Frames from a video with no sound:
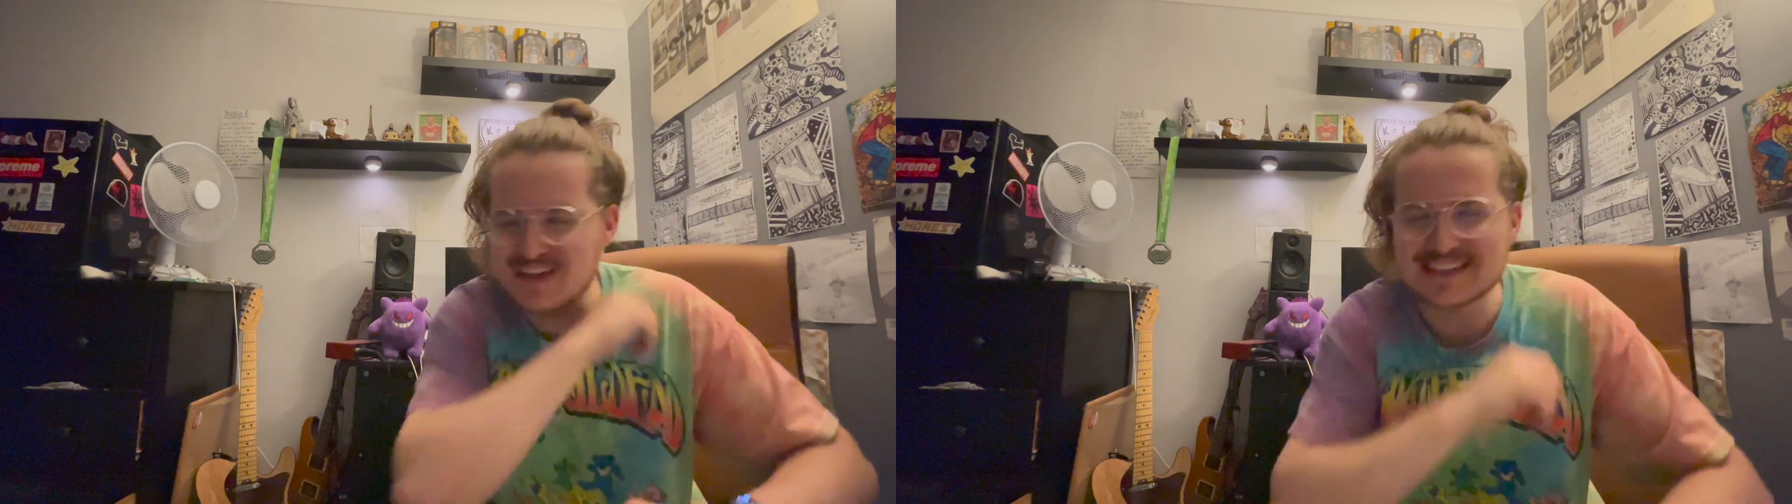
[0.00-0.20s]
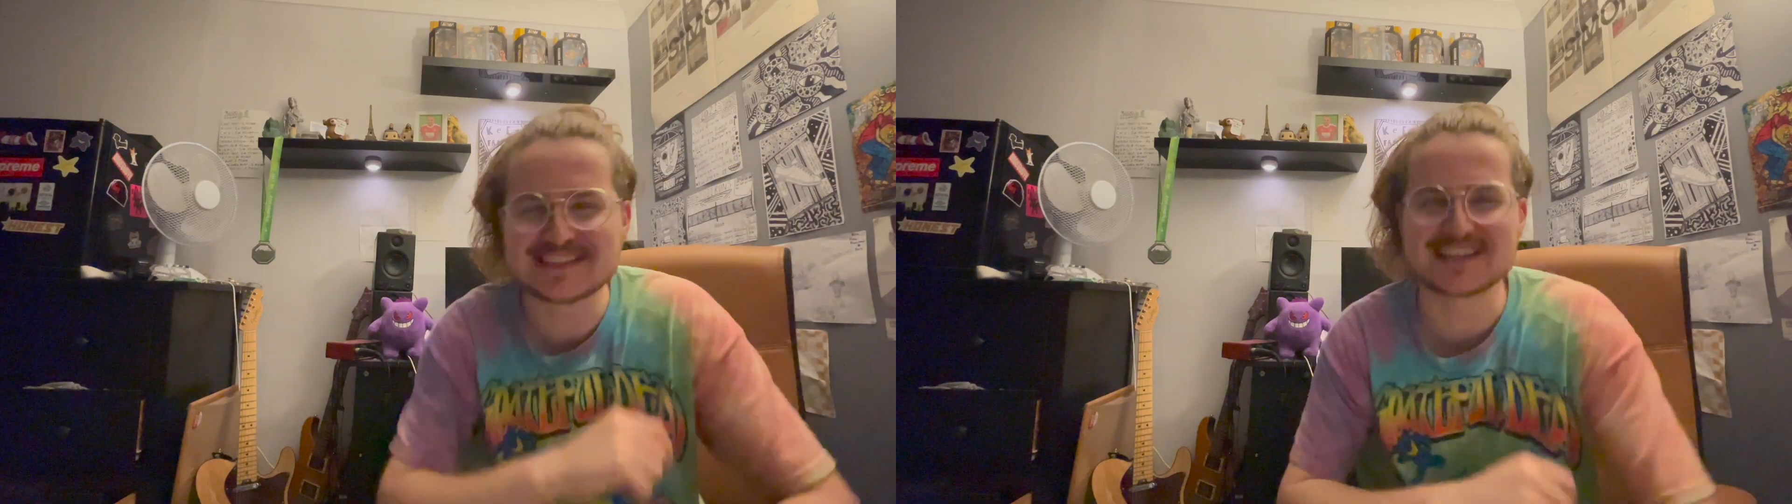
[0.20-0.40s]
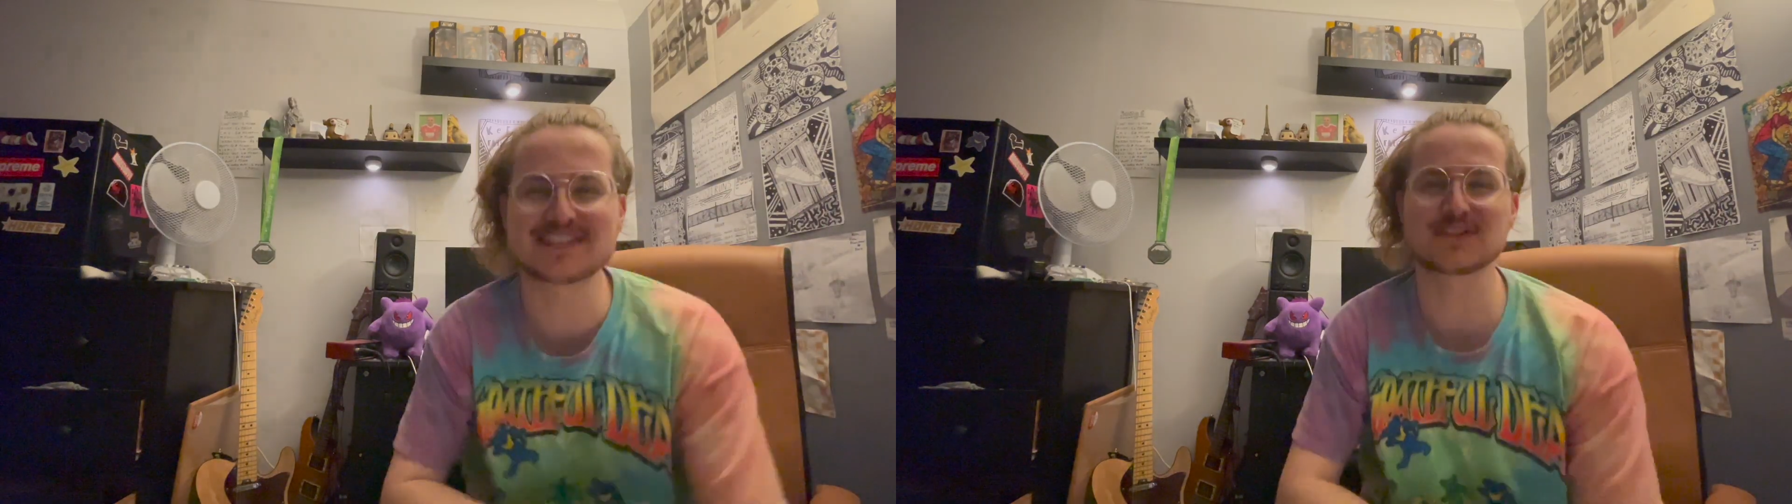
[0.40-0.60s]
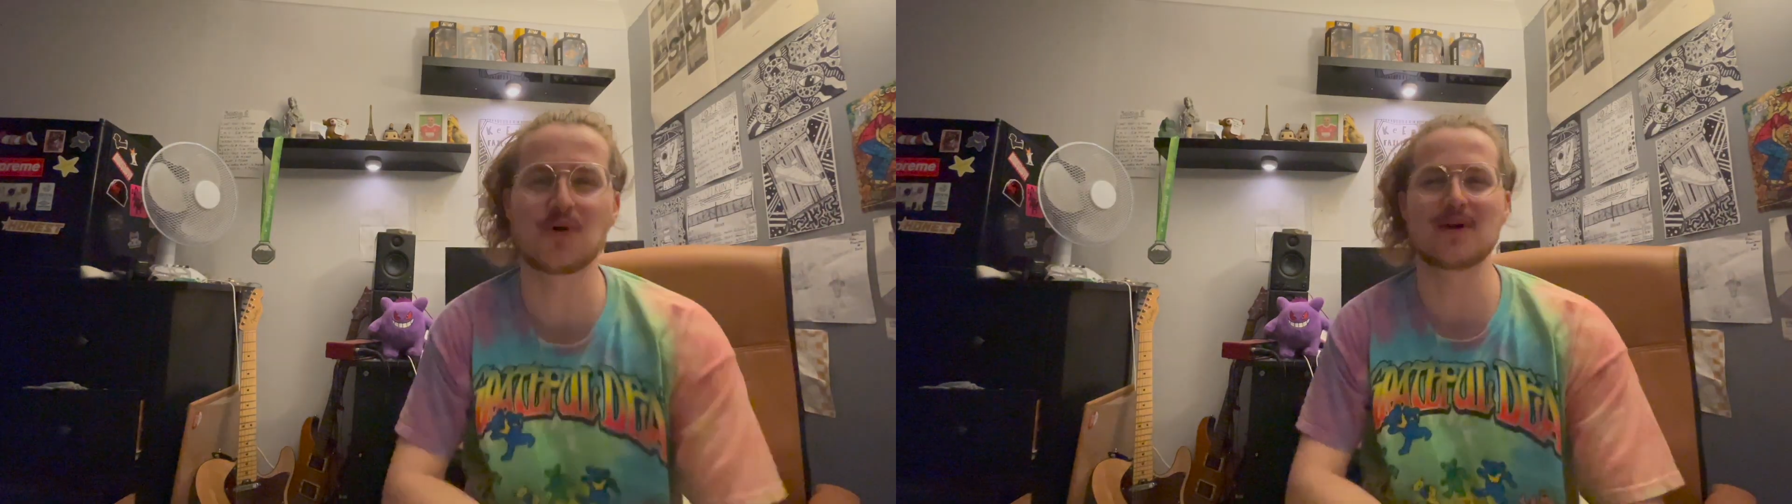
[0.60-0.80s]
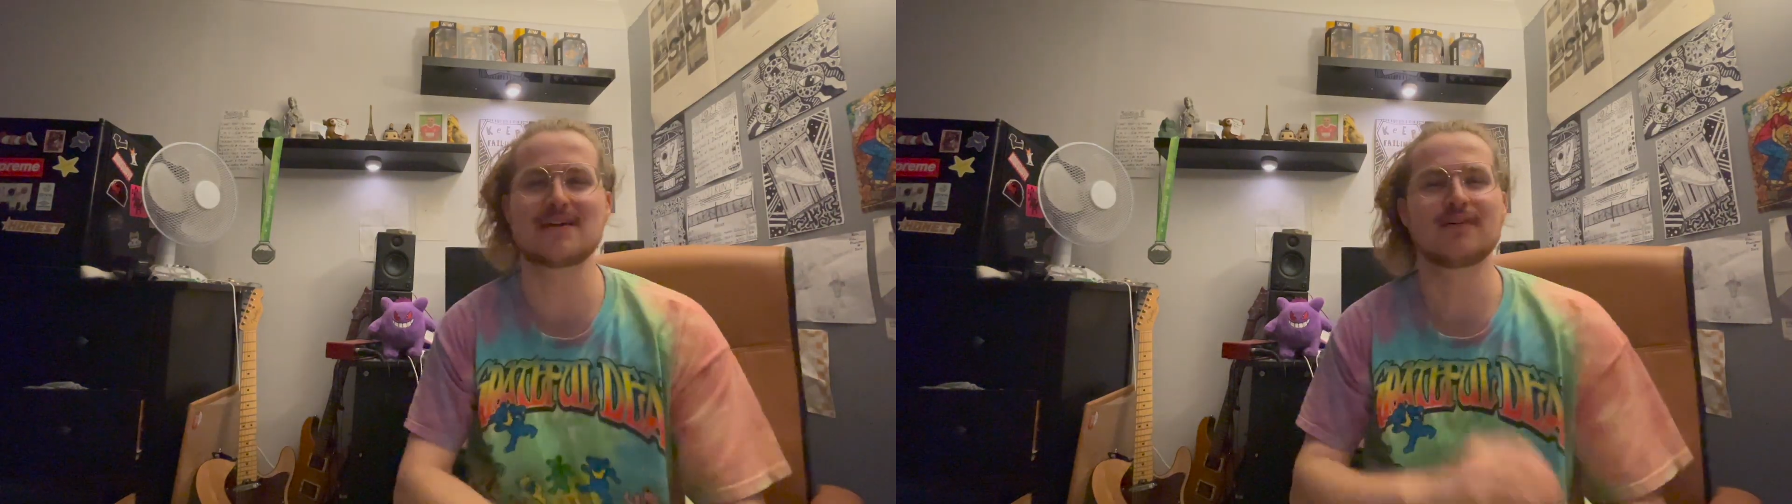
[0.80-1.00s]
that is a
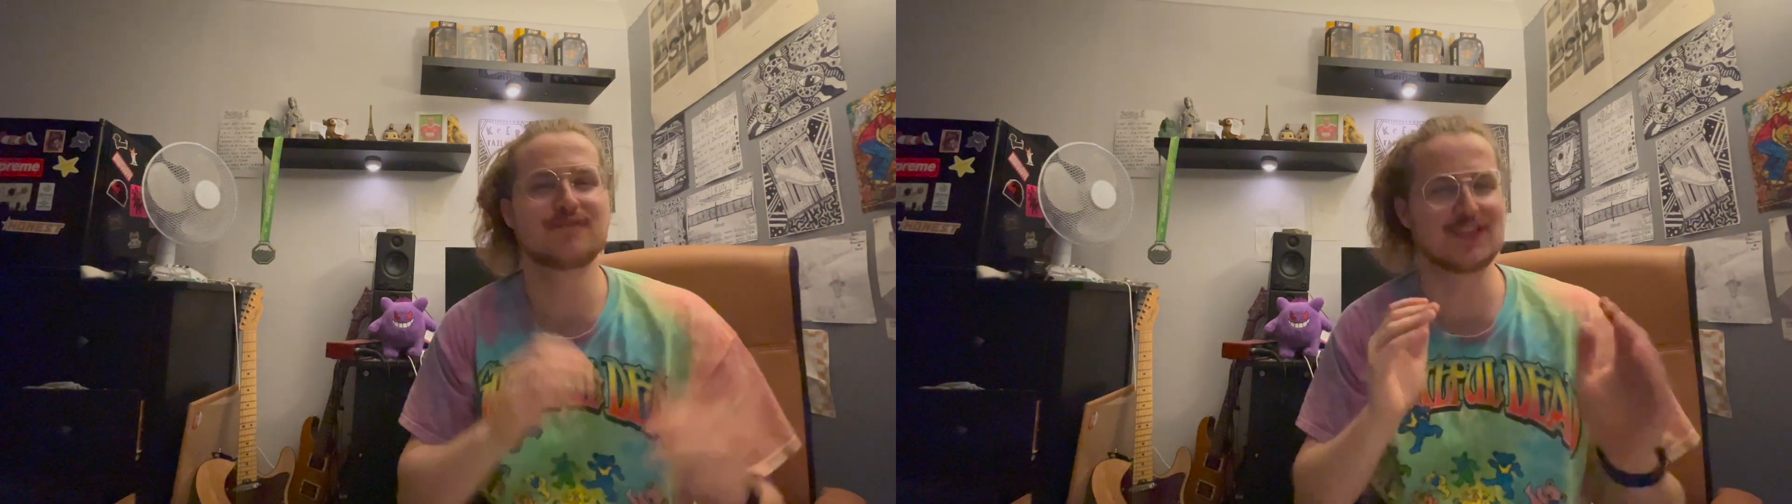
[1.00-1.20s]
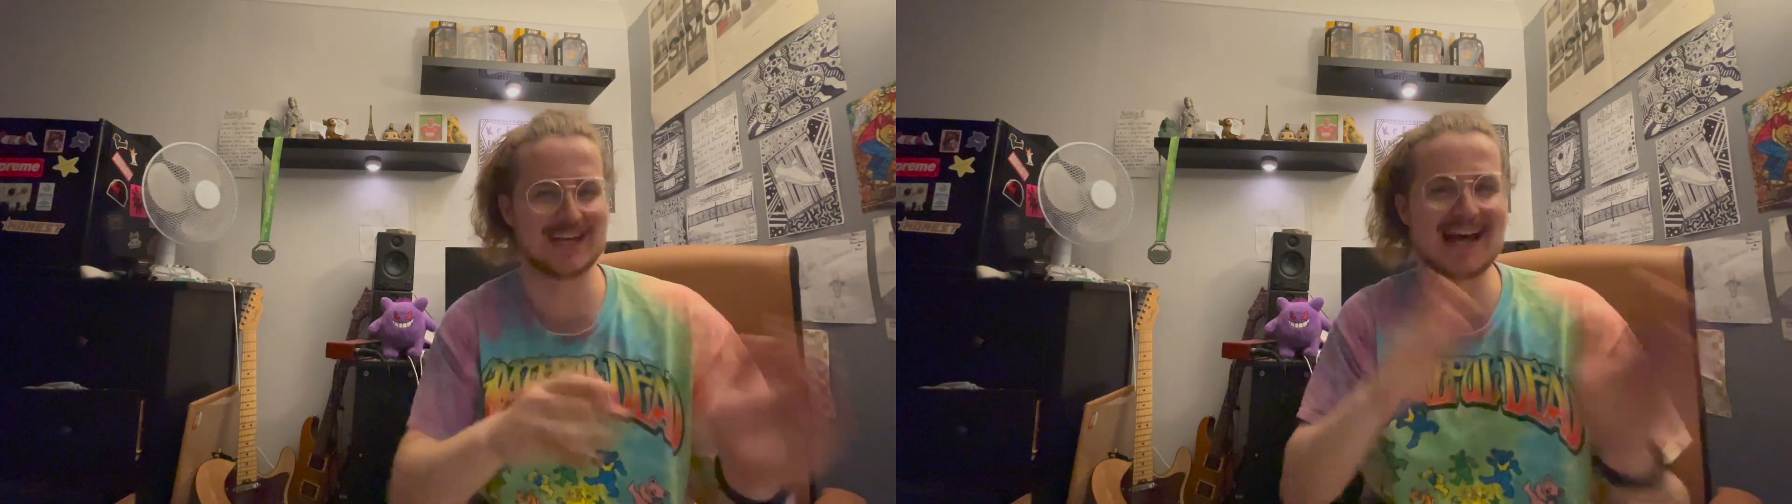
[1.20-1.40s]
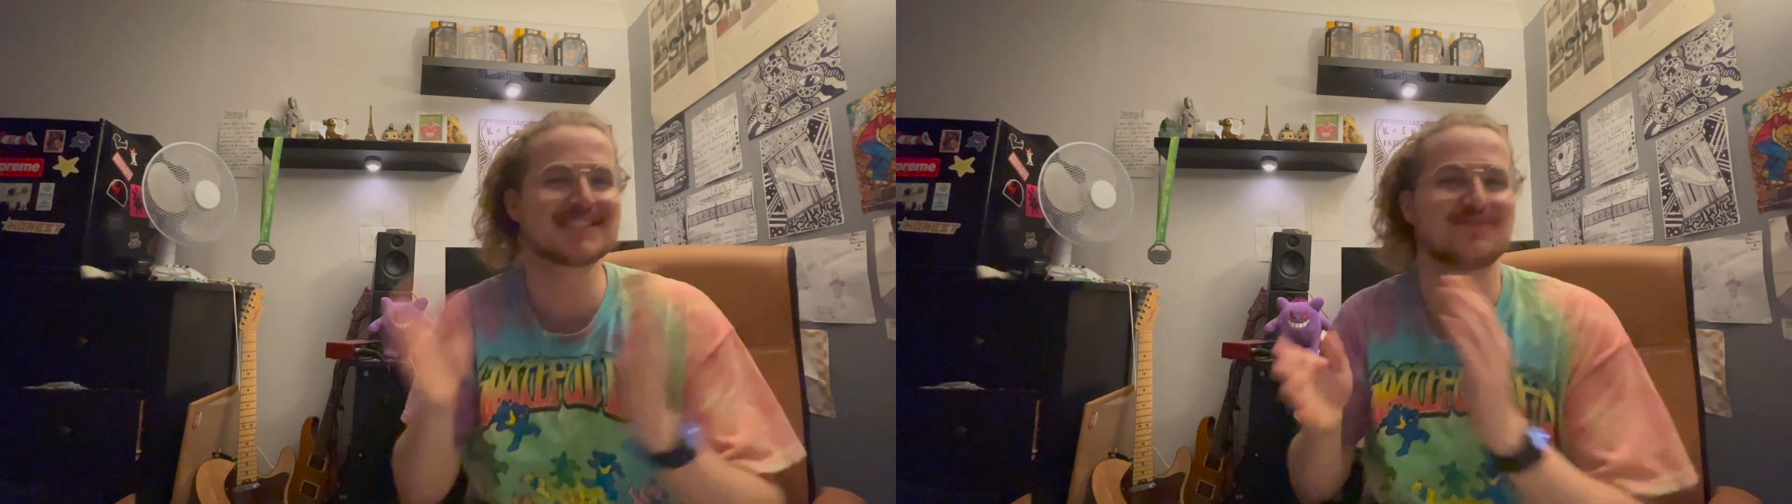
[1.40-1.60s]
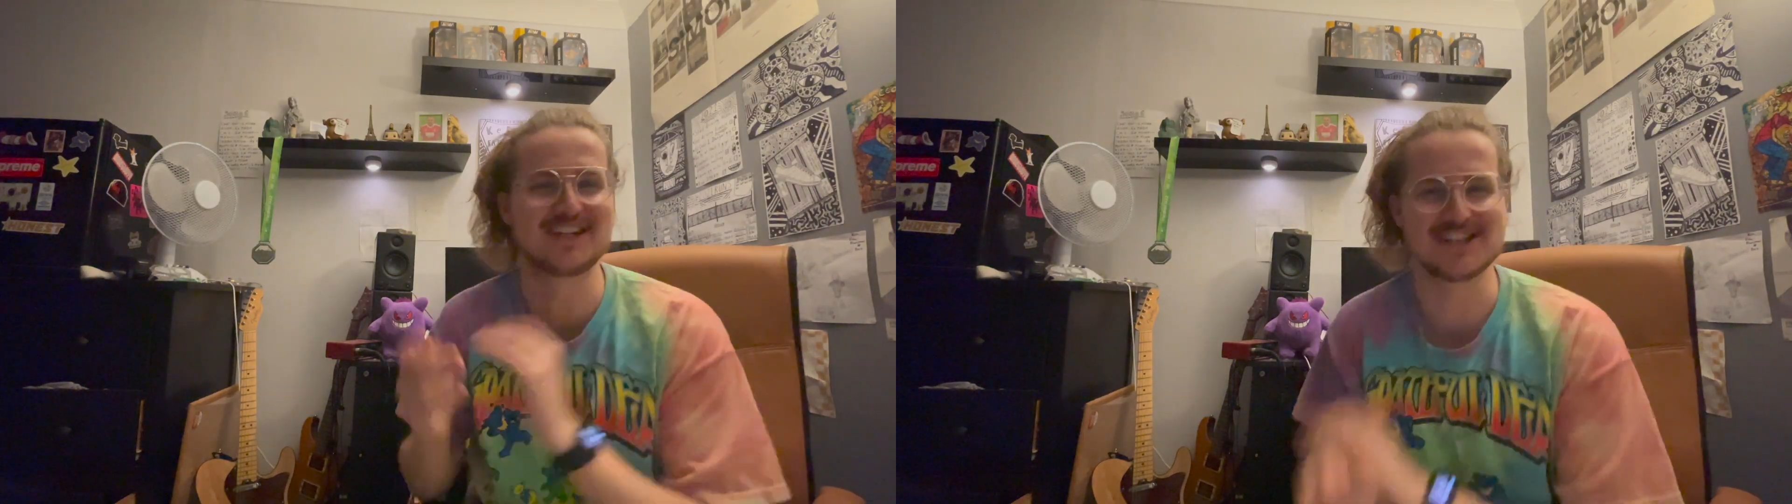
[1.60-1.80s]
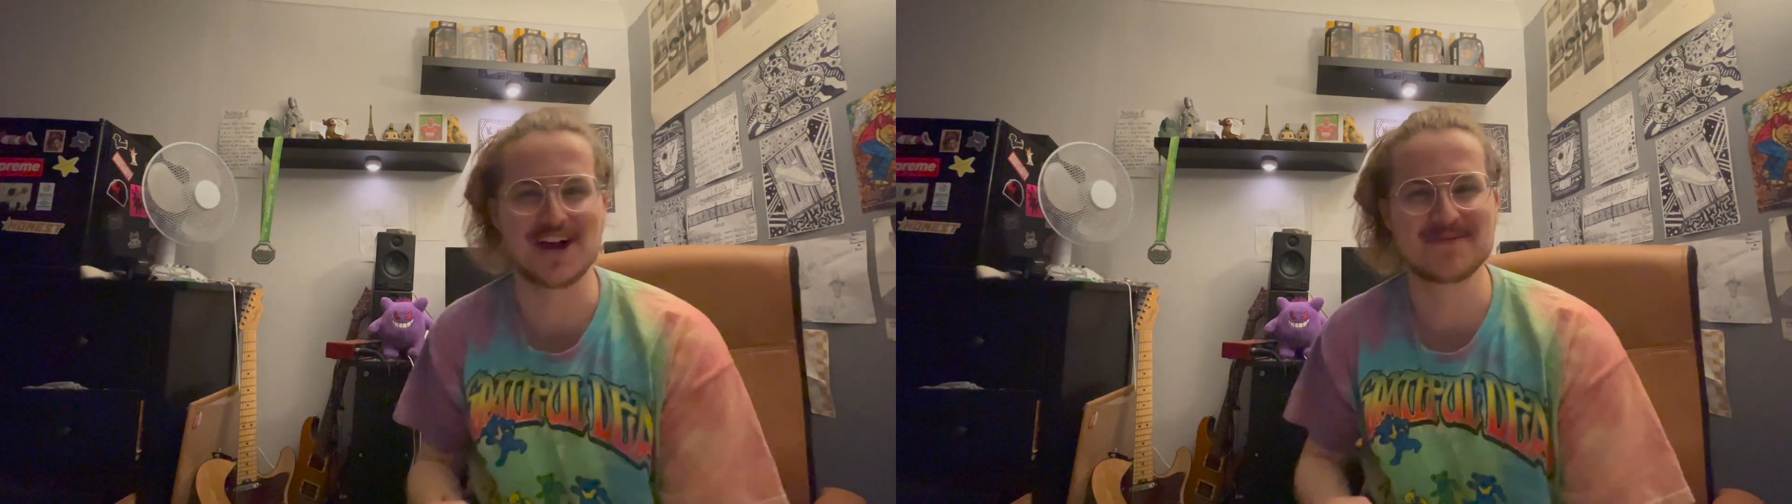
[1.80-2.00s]
story for the next video.